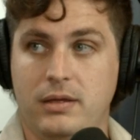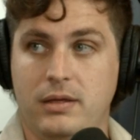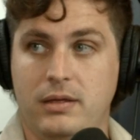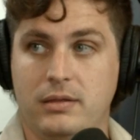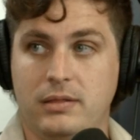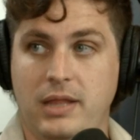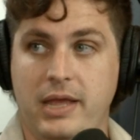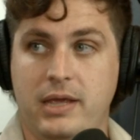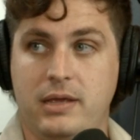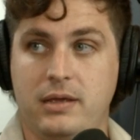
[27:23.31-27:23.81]

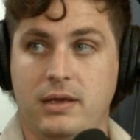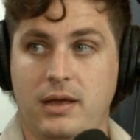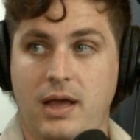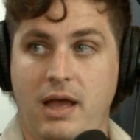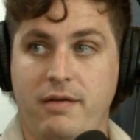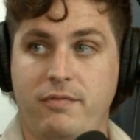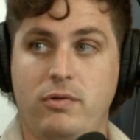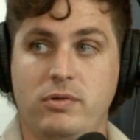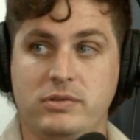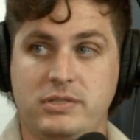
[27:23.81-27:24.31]
like
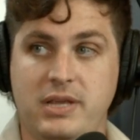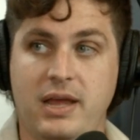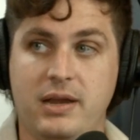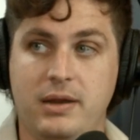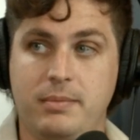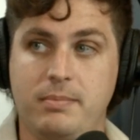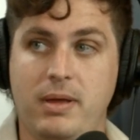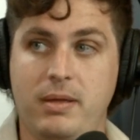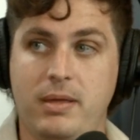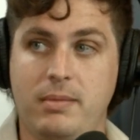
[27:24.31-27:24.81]
I've always had
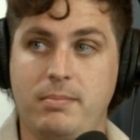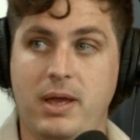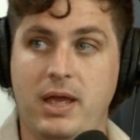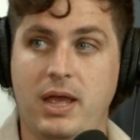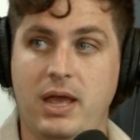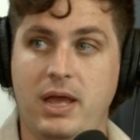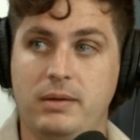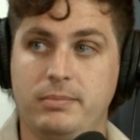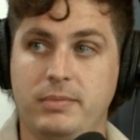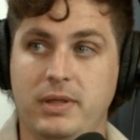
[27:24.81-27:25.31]
in my
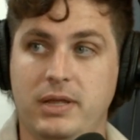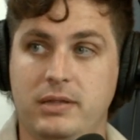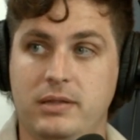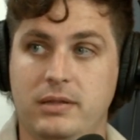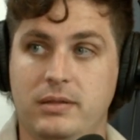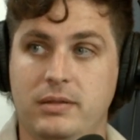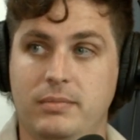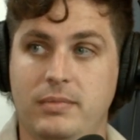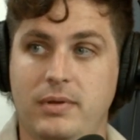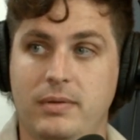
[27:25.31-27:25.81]
head, I'm like,
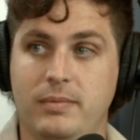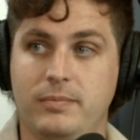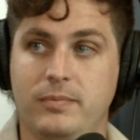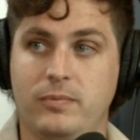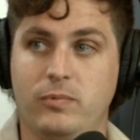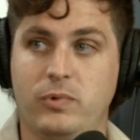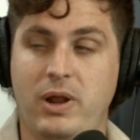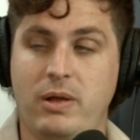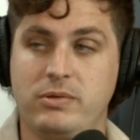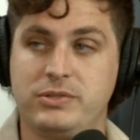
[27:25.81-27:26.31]

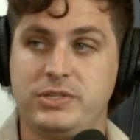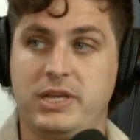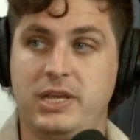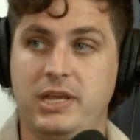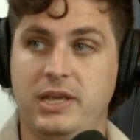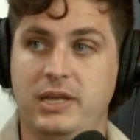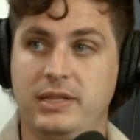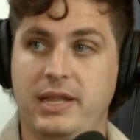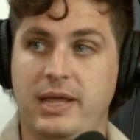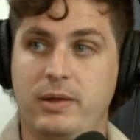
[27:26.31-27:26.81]
when I was a
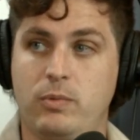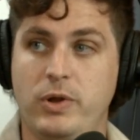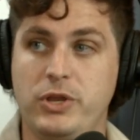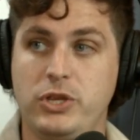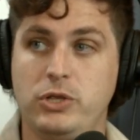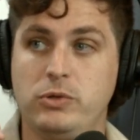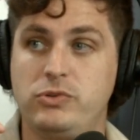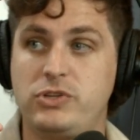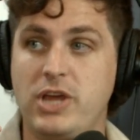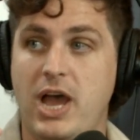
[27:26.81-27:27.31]
kid, like when
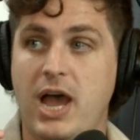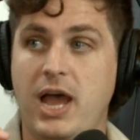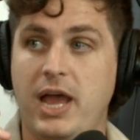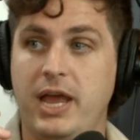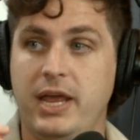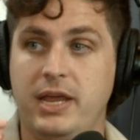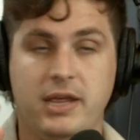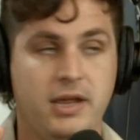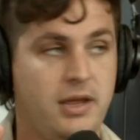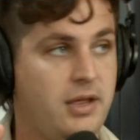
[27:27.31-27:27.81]
you
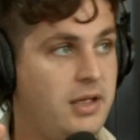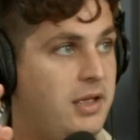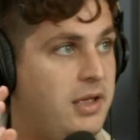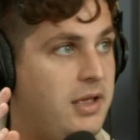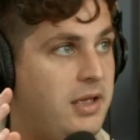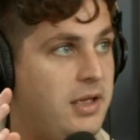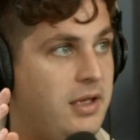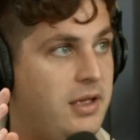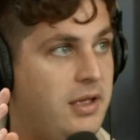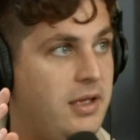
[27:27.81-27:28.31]
die
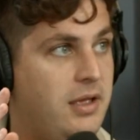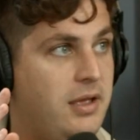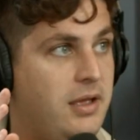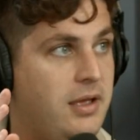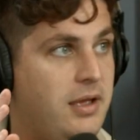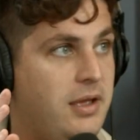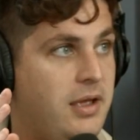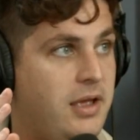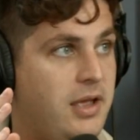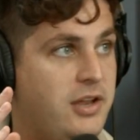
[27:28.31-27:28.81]

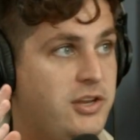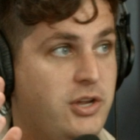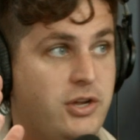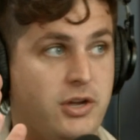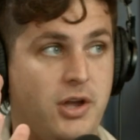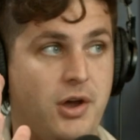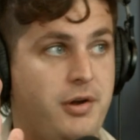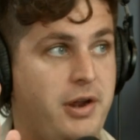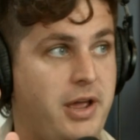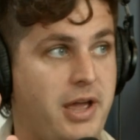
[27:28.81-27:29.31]
and you
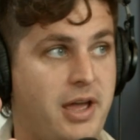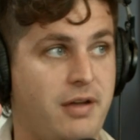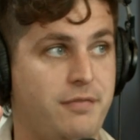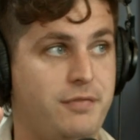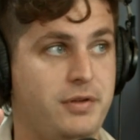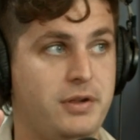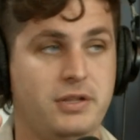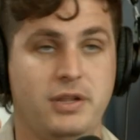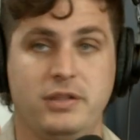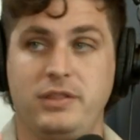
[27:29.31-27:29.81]
go to
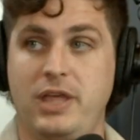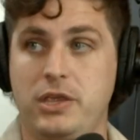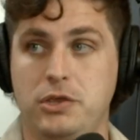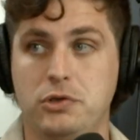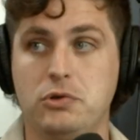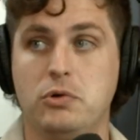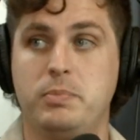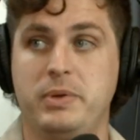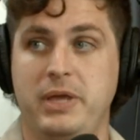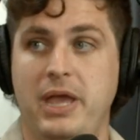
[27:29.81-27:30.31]
heaven, that
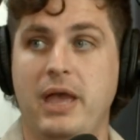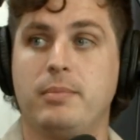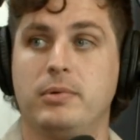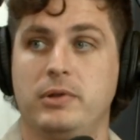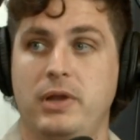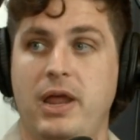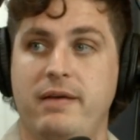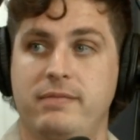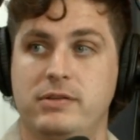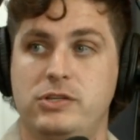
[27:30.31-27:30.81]
you'll be able
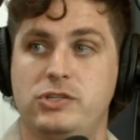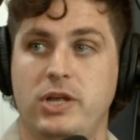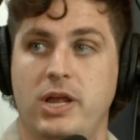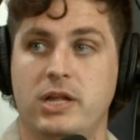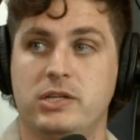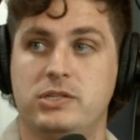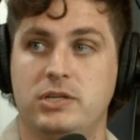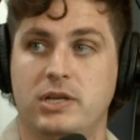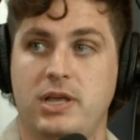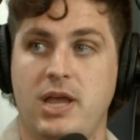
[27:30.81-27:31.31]
to have a
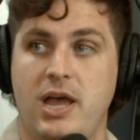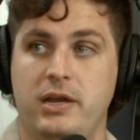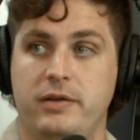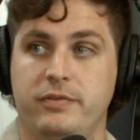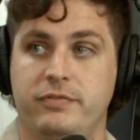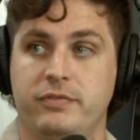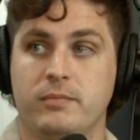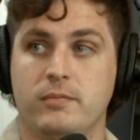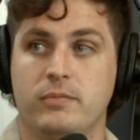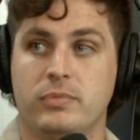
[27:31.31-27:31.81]
chance to kind
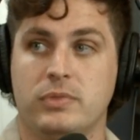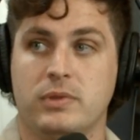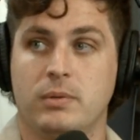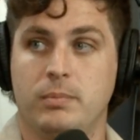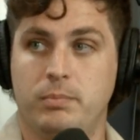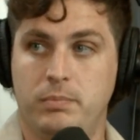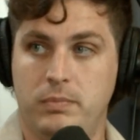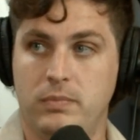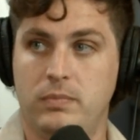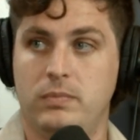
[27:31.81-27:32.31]
of
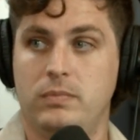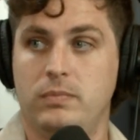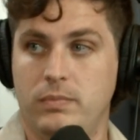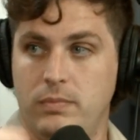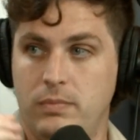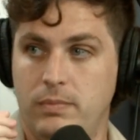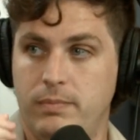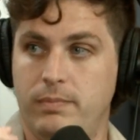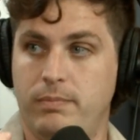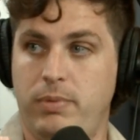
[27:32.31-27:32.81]

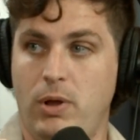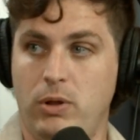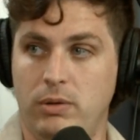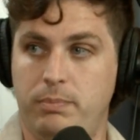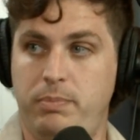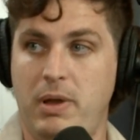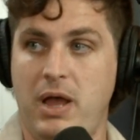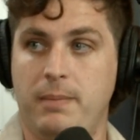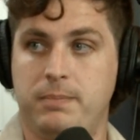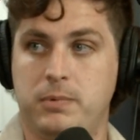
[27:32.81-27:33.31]
bowl of
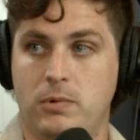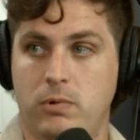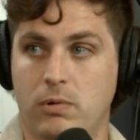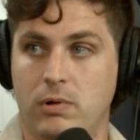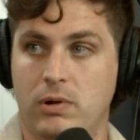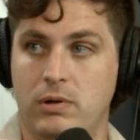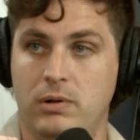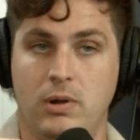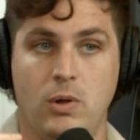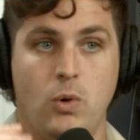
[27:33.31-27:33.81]

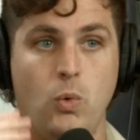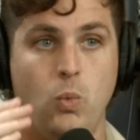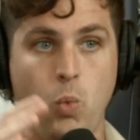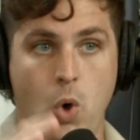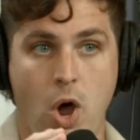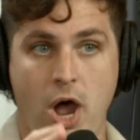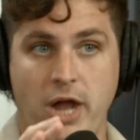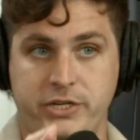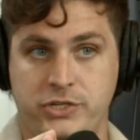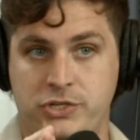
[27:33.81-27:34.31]
popcorn,
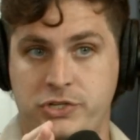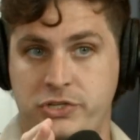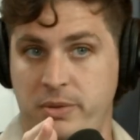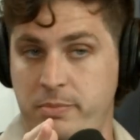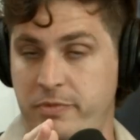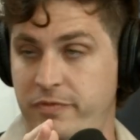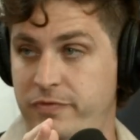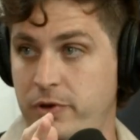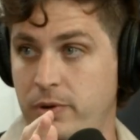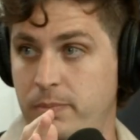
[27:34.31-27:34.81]
watch some
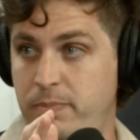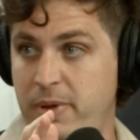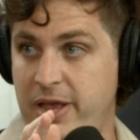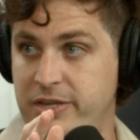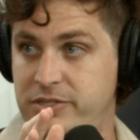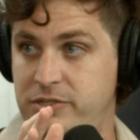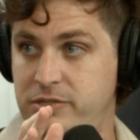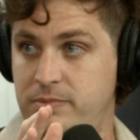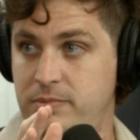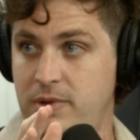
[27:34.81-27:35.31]
of your
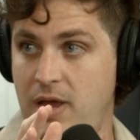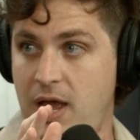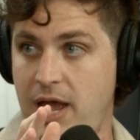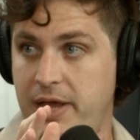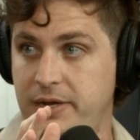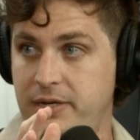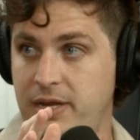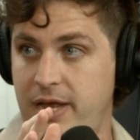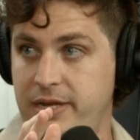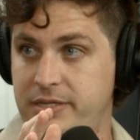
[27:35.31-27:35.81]
best
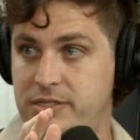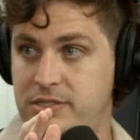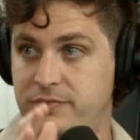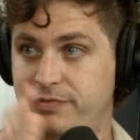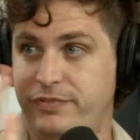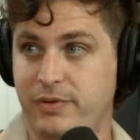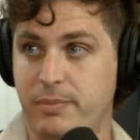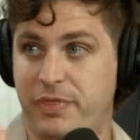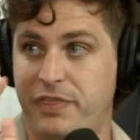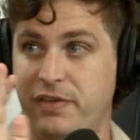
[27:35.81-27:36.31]
highlights from
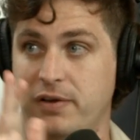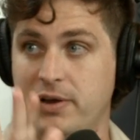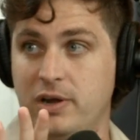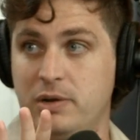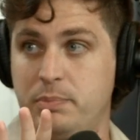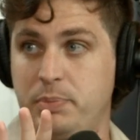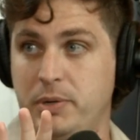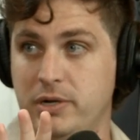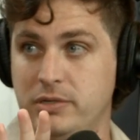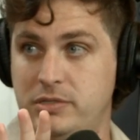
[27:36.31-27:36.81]

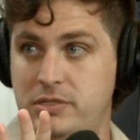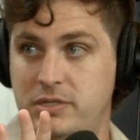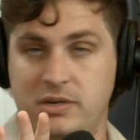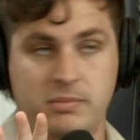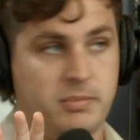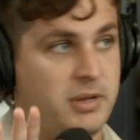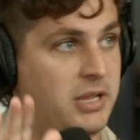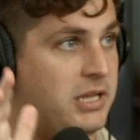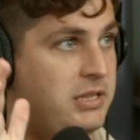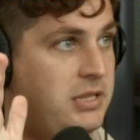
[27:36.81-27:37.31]
third person, and
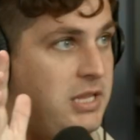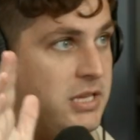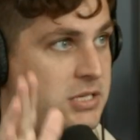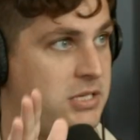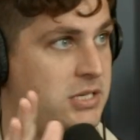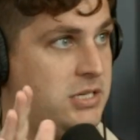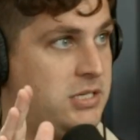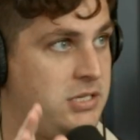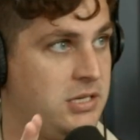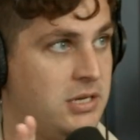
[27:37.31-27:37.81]
be like, this
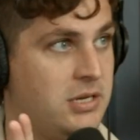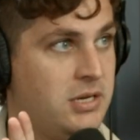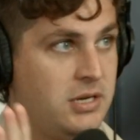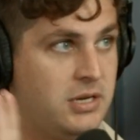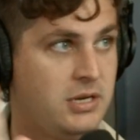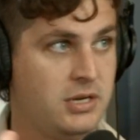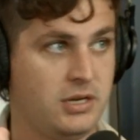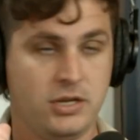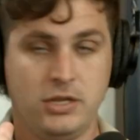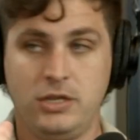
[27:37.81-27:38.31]
is
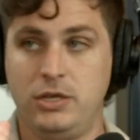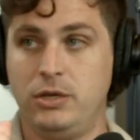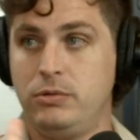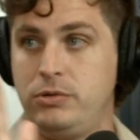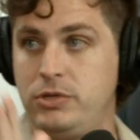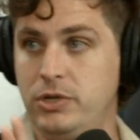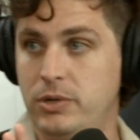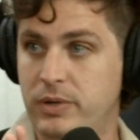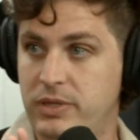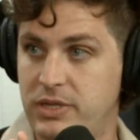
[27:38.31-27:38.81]
you
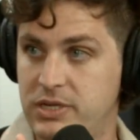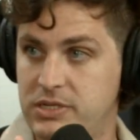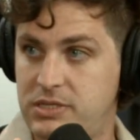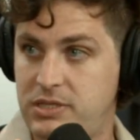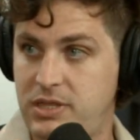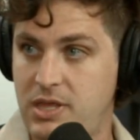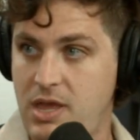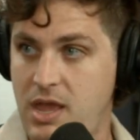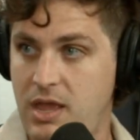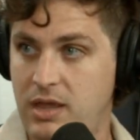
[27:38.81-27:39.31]
doing this
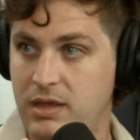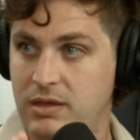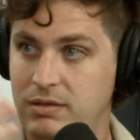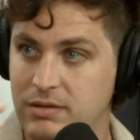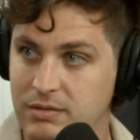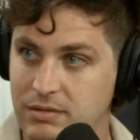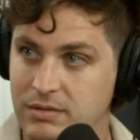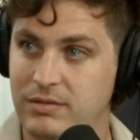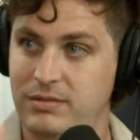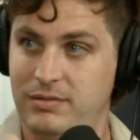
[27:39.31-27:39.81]
thing,
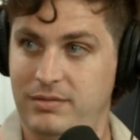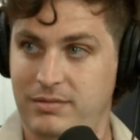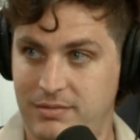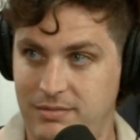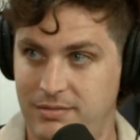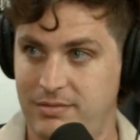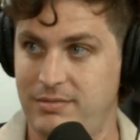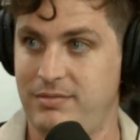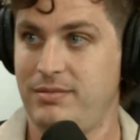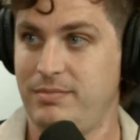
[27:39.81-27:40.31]

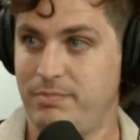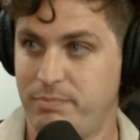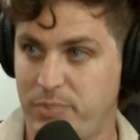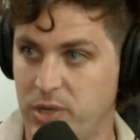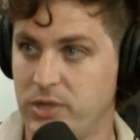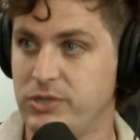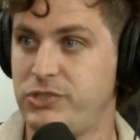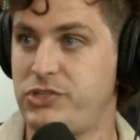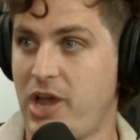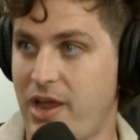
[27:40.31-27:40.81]

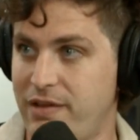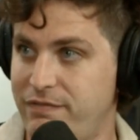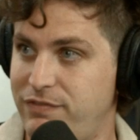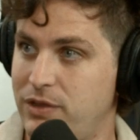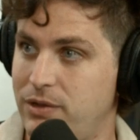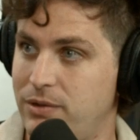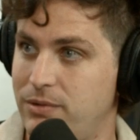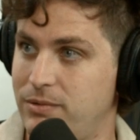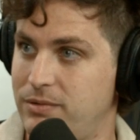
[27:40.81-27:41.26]
bird's eye view, kind